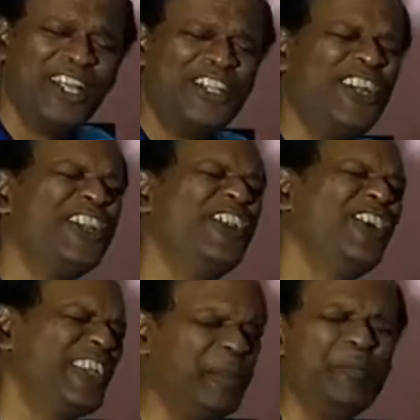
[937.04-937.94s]
No,
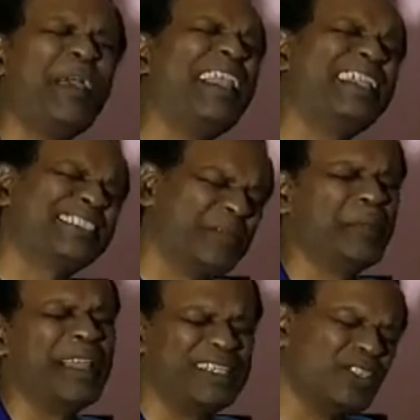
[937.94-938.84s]
it'll be balanced,
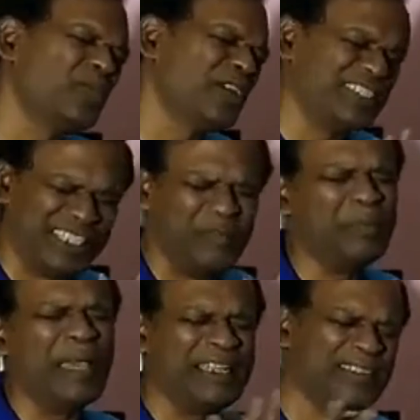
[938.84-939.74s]
don't worry, it'll be
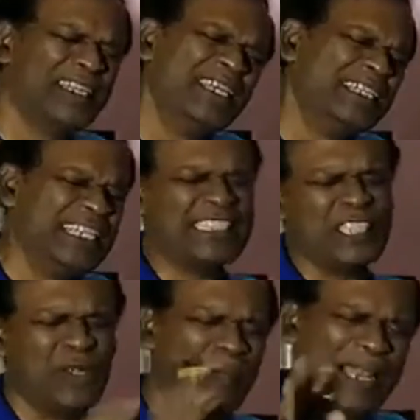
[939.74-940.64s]
balanced. Nature
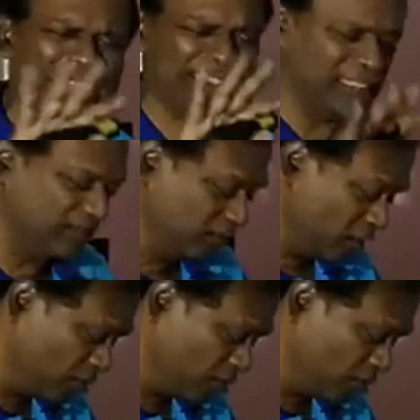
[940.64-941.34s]
will balance it, don't